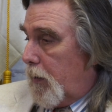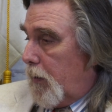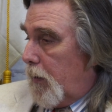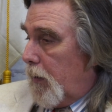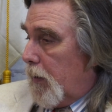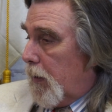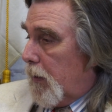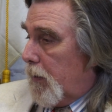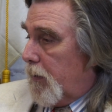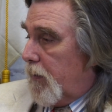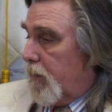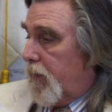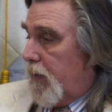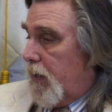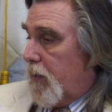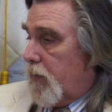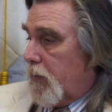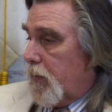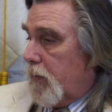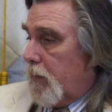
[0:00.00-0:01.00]

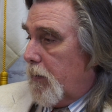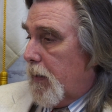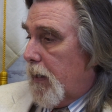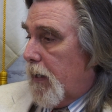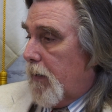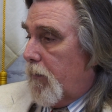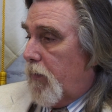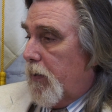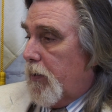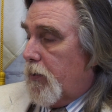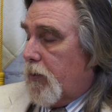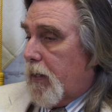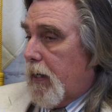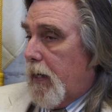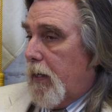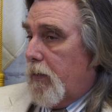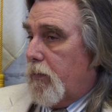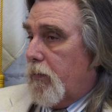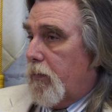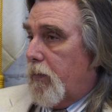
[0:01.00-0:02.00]
division have
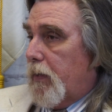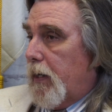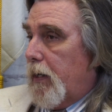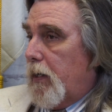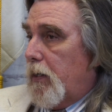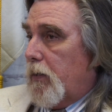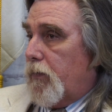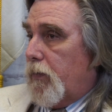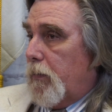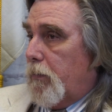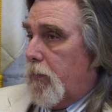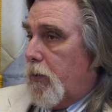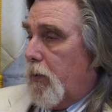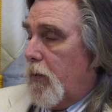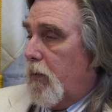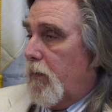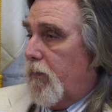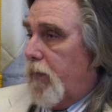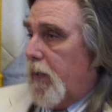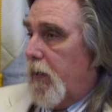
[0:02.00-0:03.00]
rescheduled theirs from
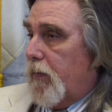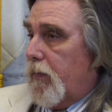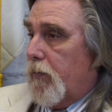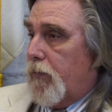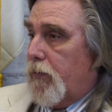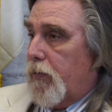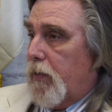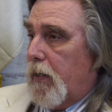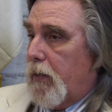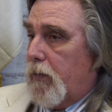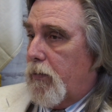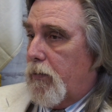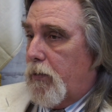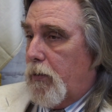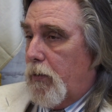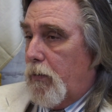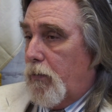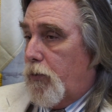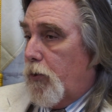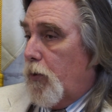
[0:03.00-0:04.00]
June 5th and 6th
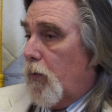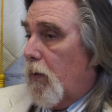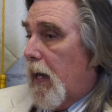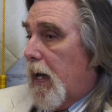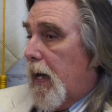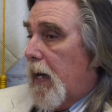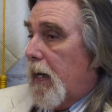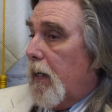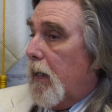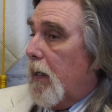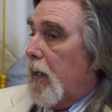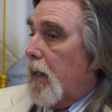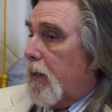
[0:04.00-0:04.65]
to July